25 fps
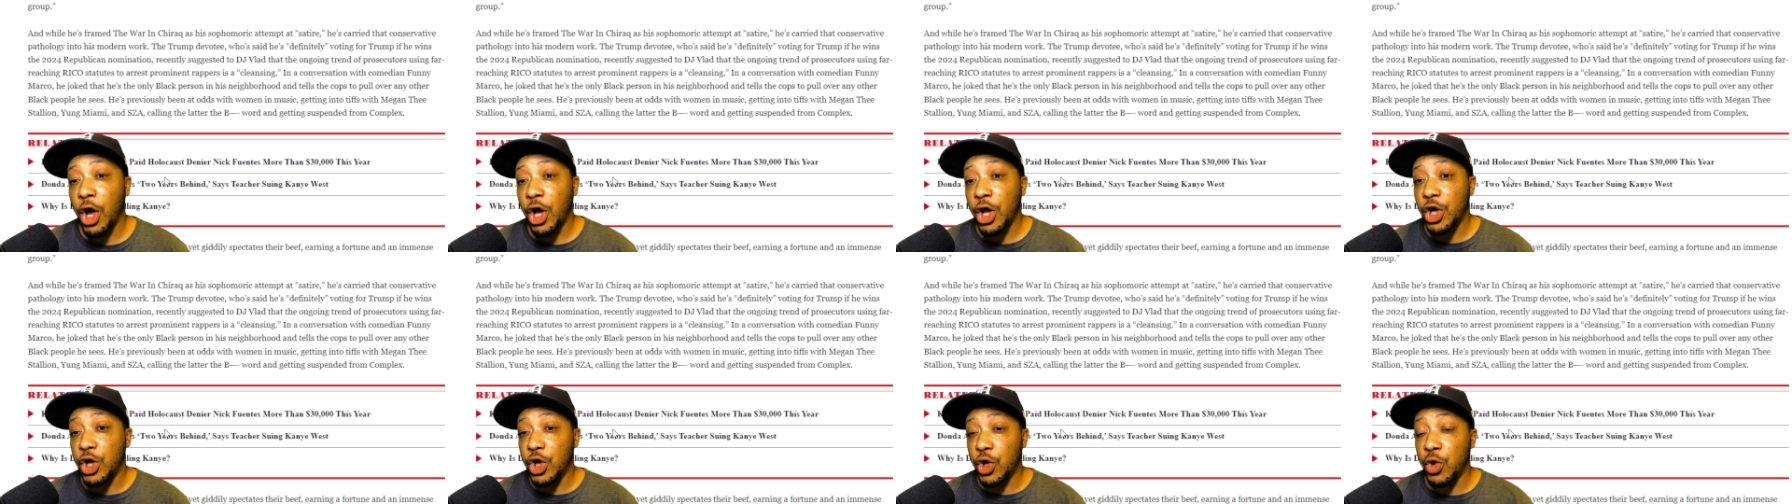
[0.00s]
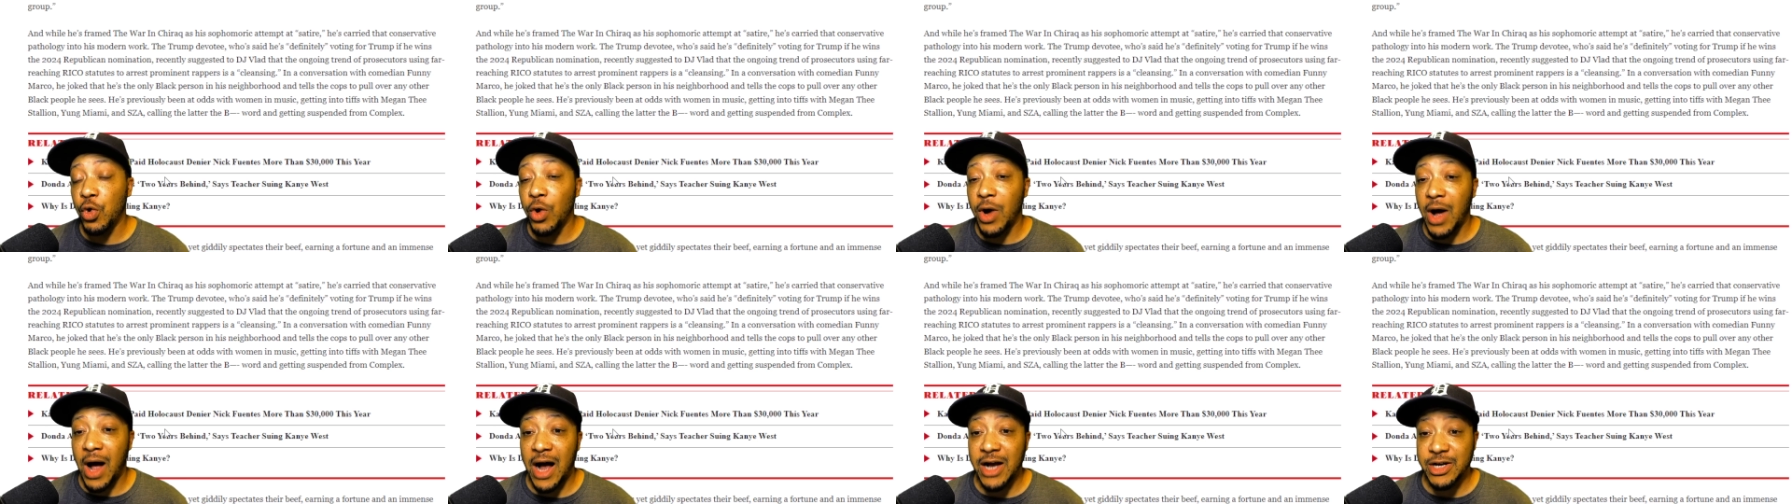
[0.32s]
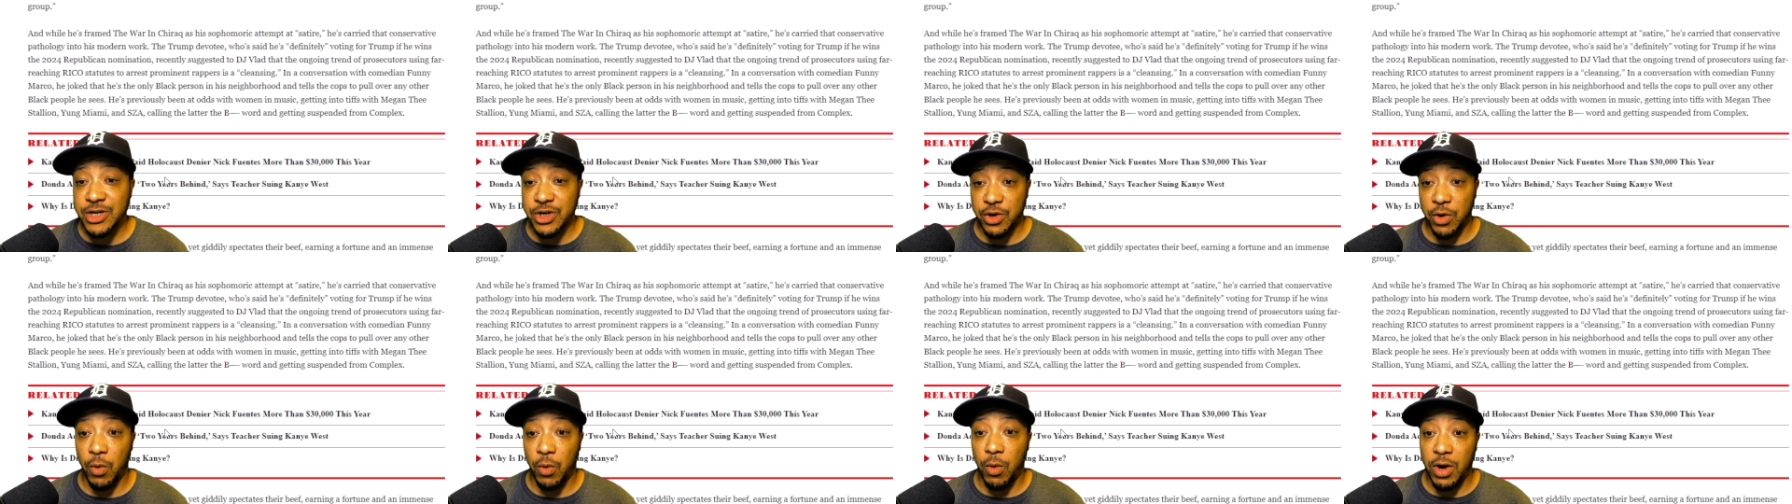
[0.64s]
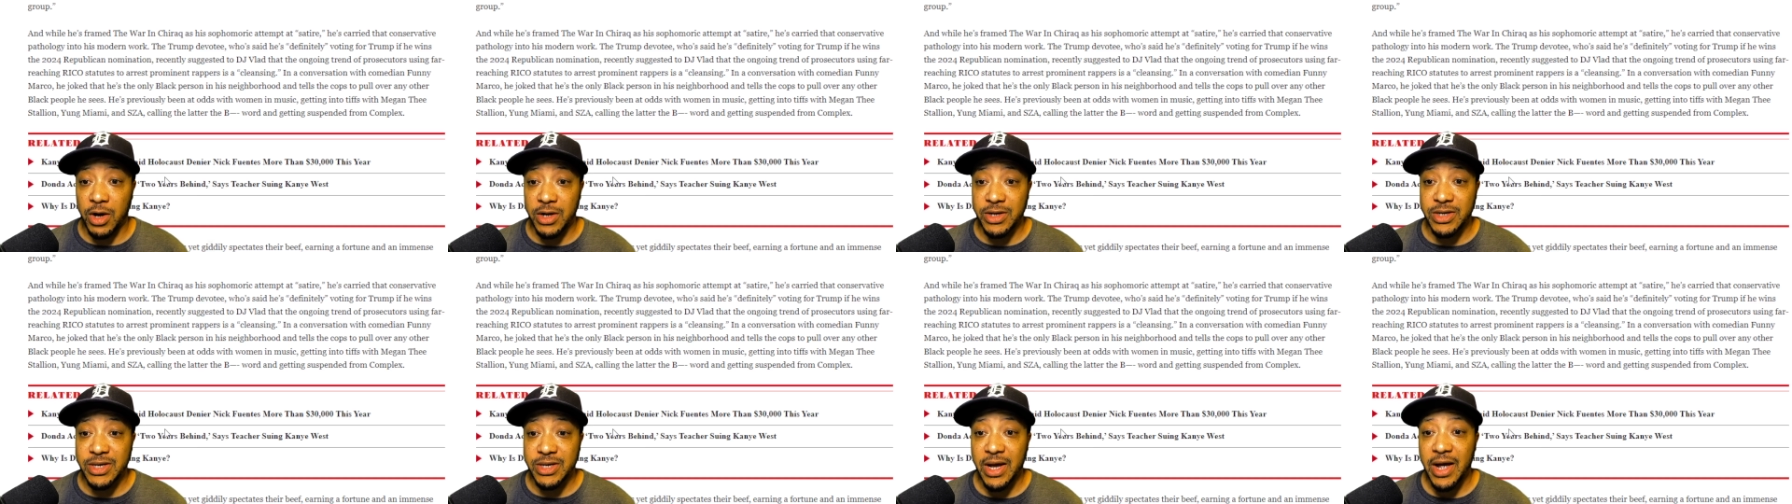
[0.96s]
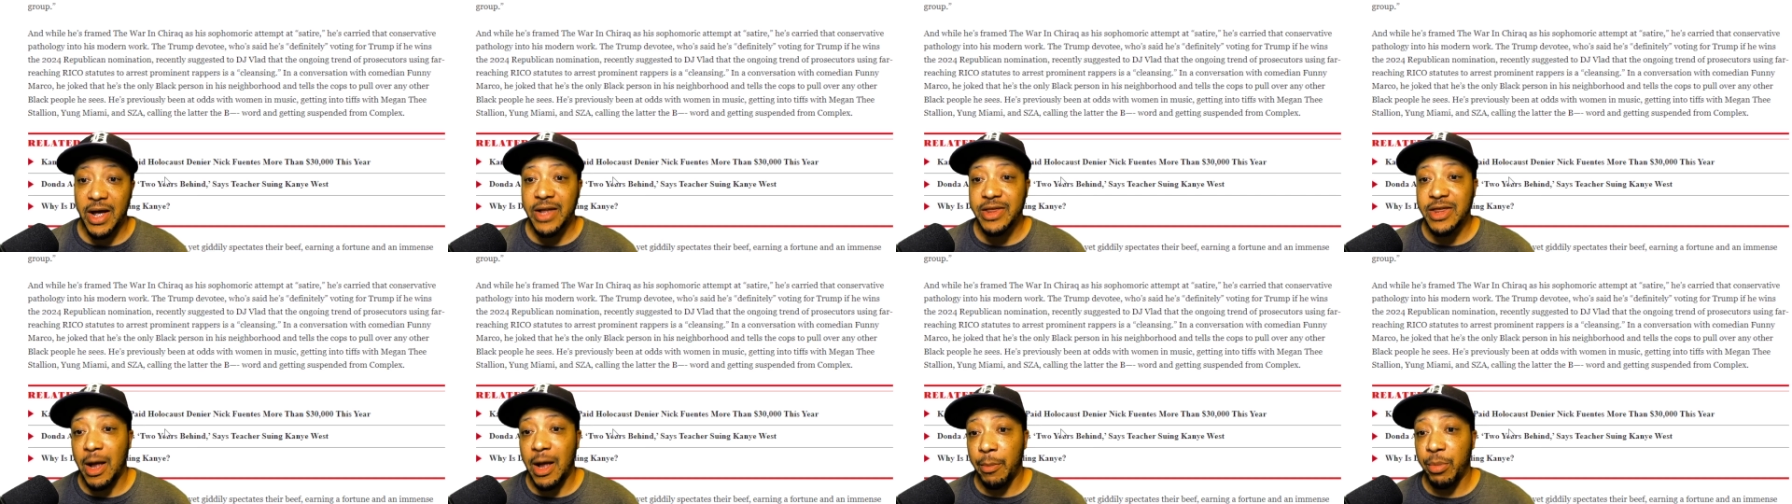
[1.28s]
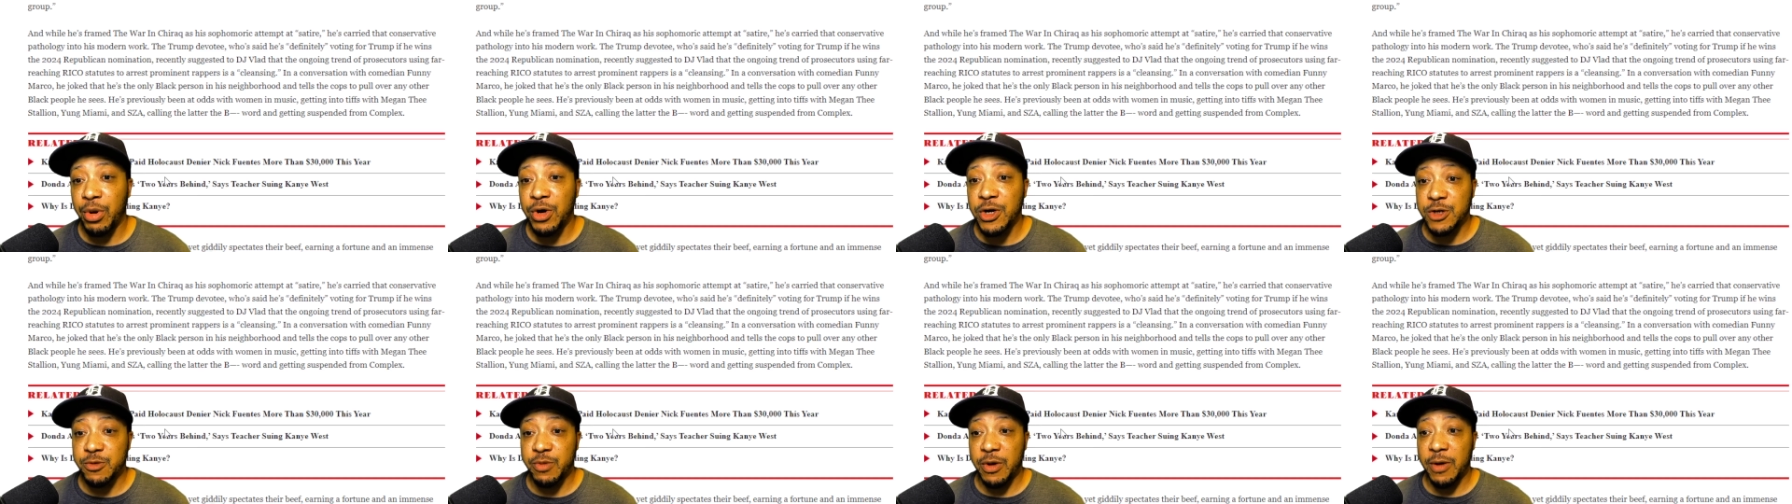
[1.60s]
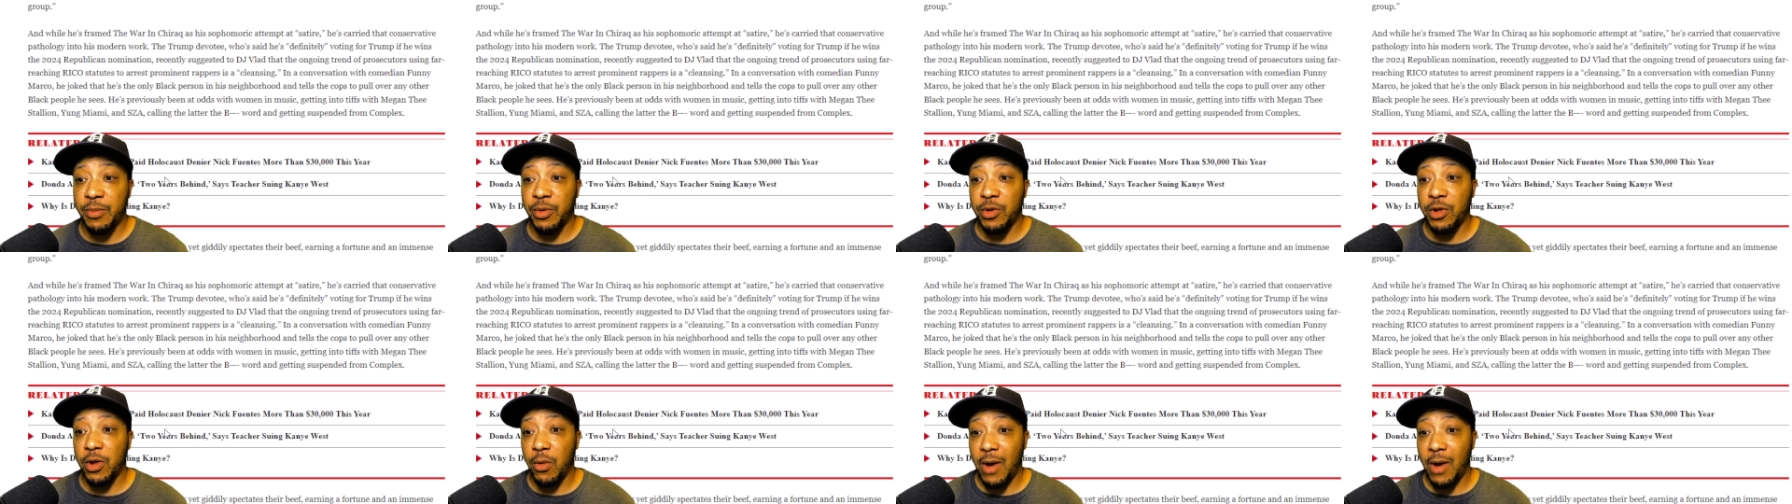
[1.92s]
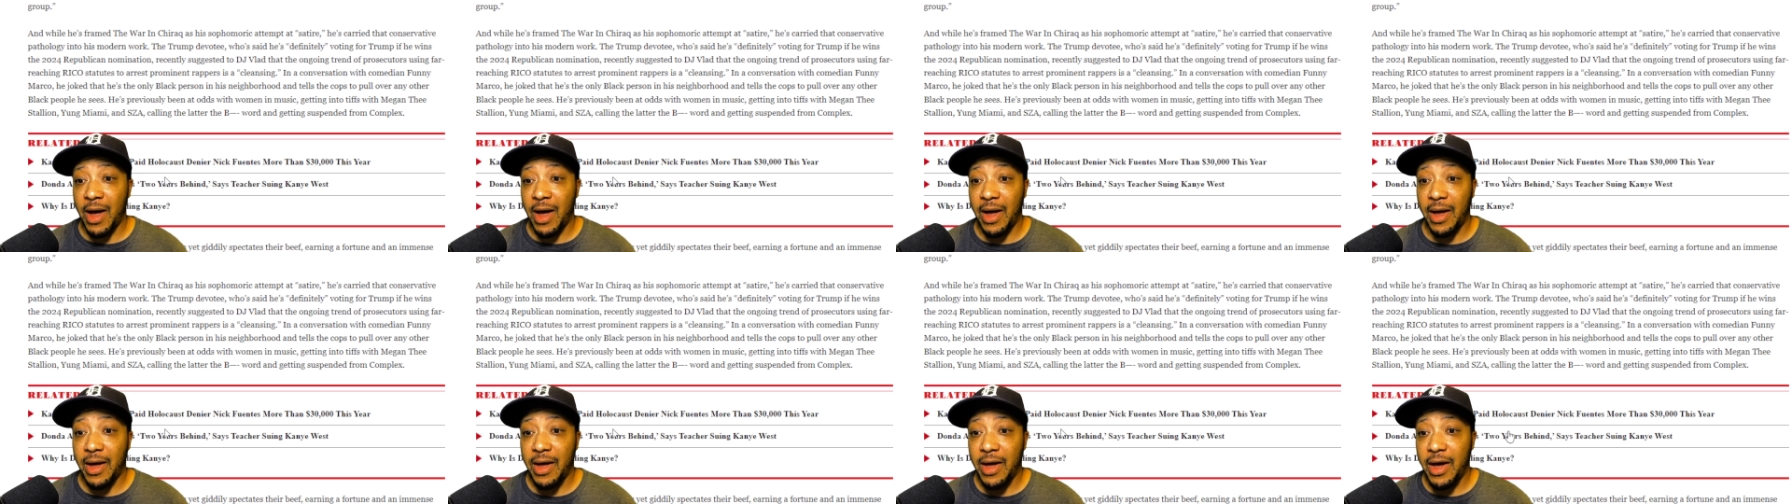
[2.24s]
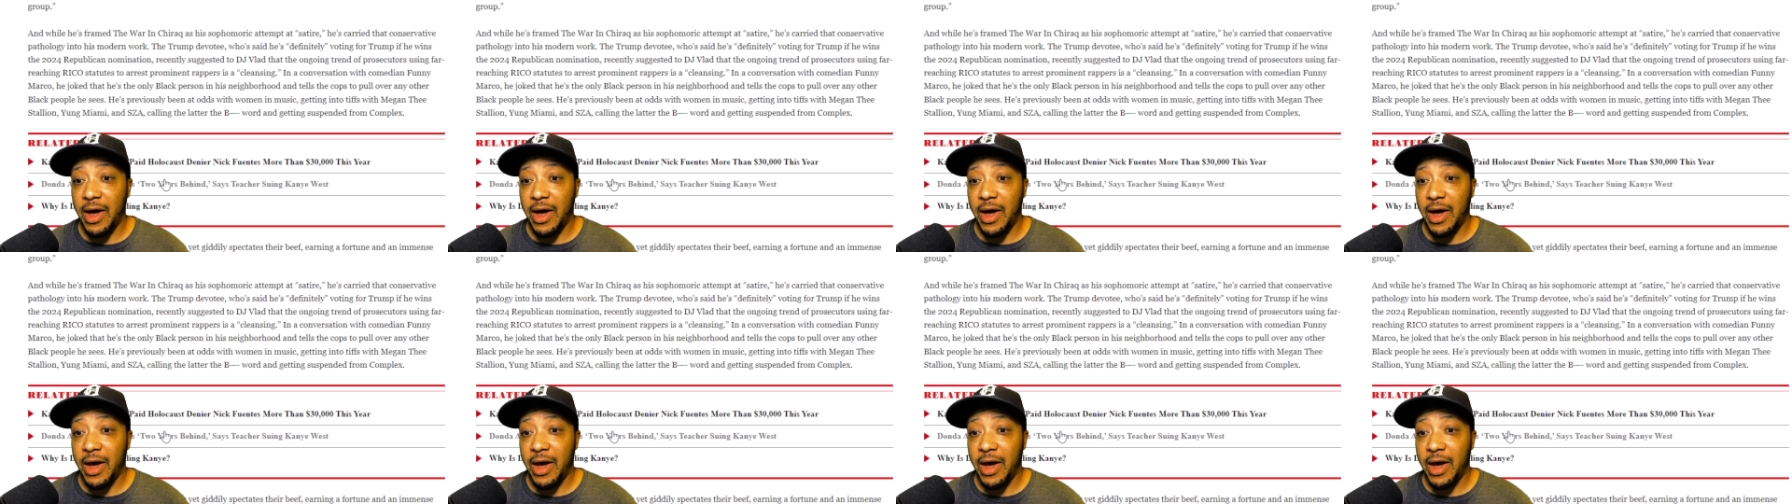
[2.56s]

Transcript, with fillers: You guys are the ones that push people away.